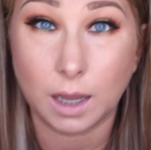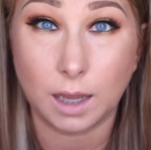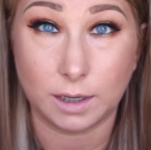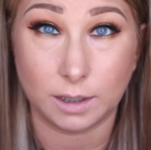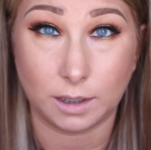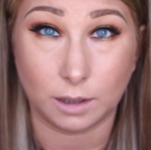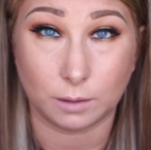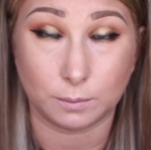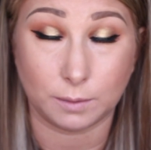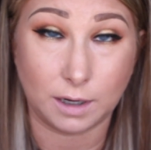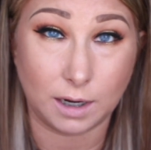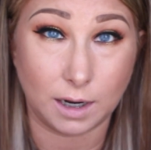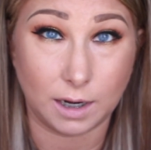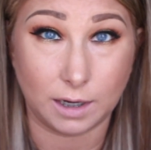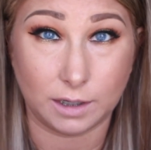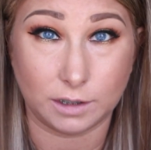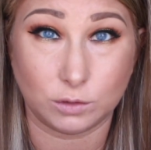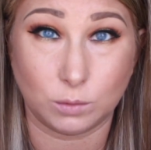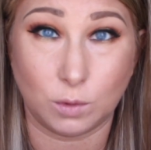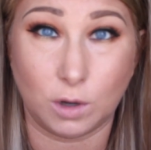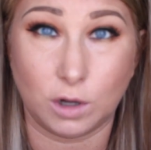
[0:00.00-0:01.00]
And now my
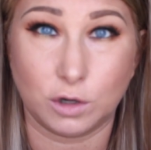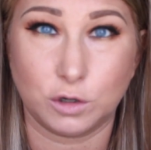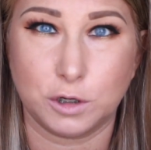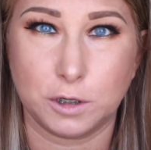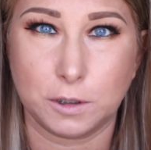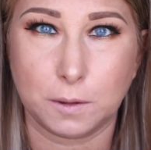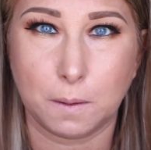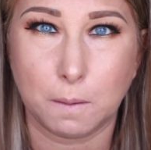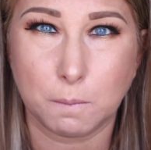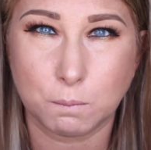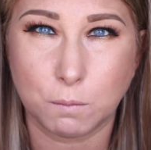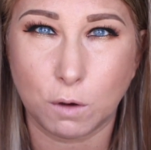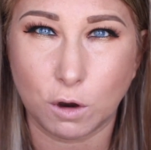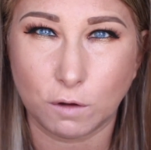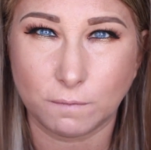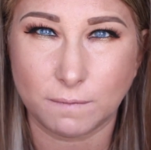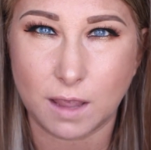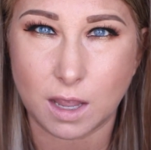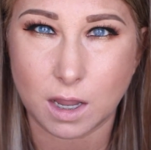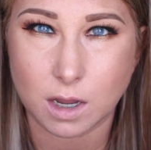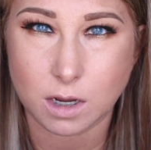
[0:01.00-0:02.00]
eye is watering.
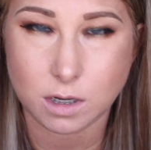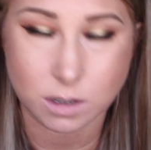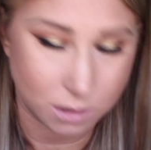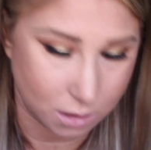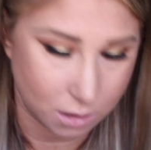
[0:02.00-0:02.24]
Perfect.